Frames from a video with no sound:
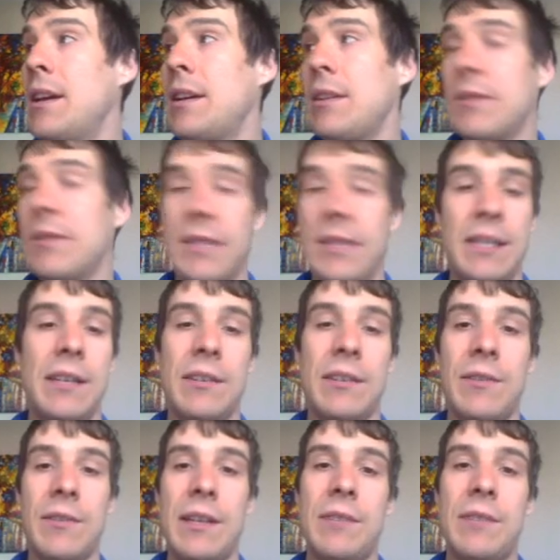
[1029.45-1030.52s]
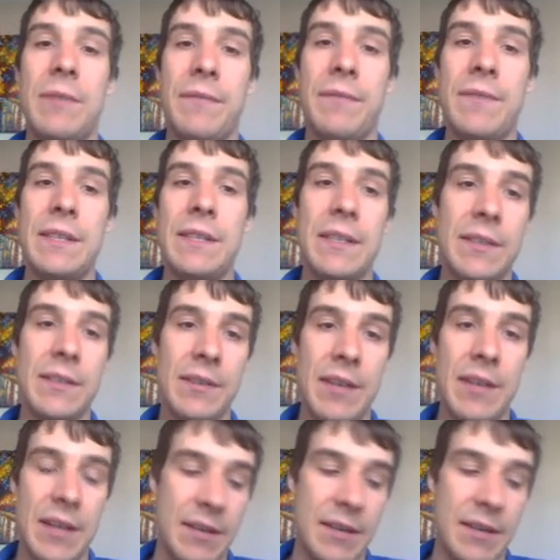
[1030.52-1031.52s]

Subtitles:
You'll see it in grade 12 physics,